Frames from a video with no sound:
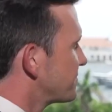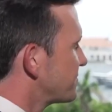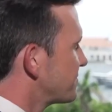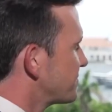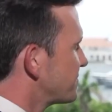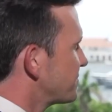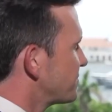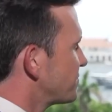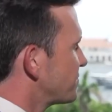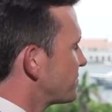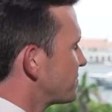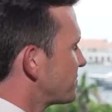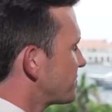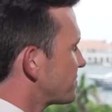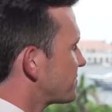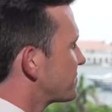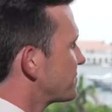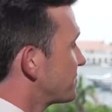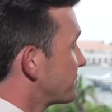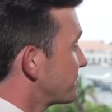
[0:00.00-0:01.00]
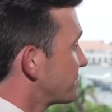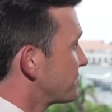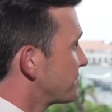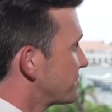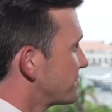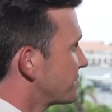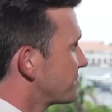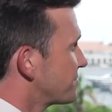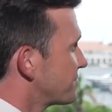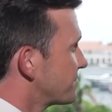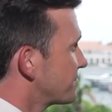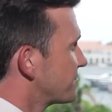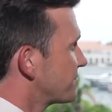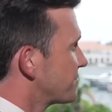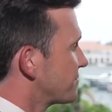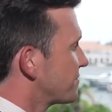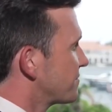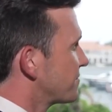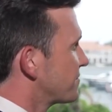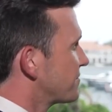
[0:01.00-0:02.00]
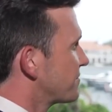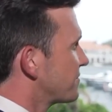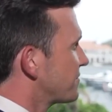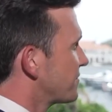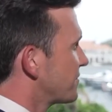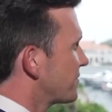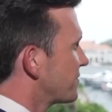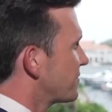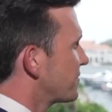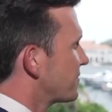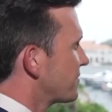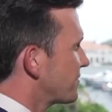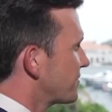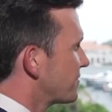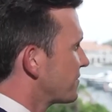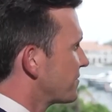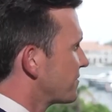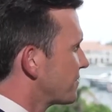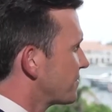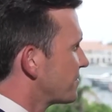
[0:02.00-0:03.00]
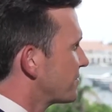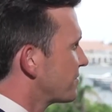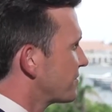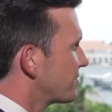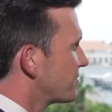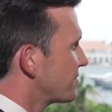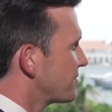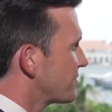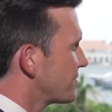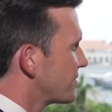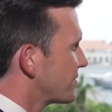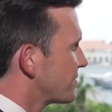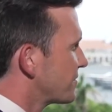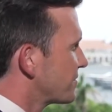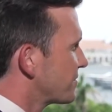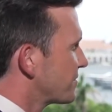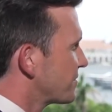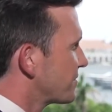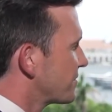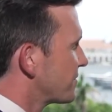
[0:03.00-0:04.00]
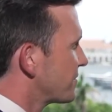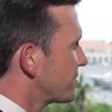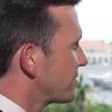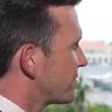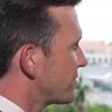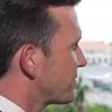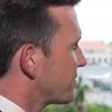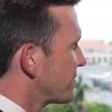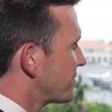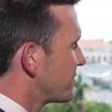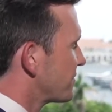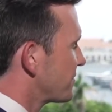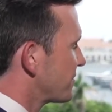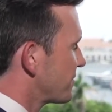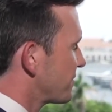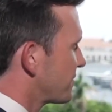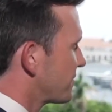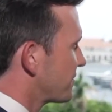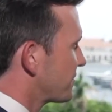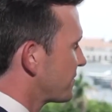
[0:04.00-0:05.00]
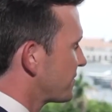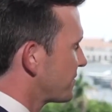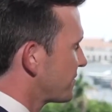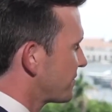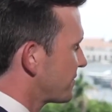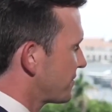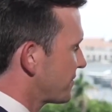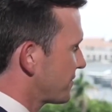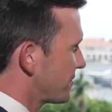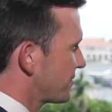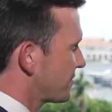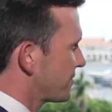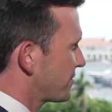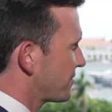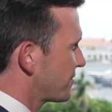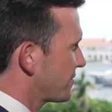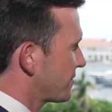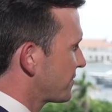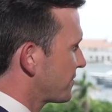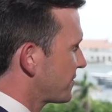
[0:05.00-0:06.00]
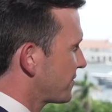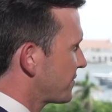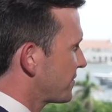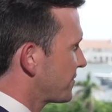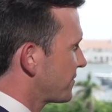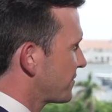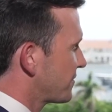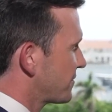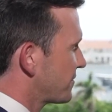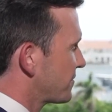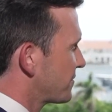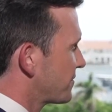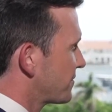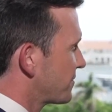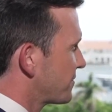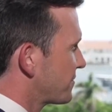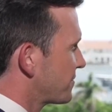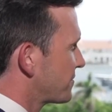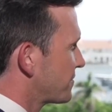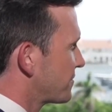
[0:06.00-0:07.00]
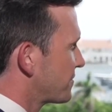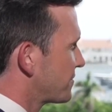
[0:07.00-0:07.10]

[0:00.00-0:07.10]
The person shown says nothing.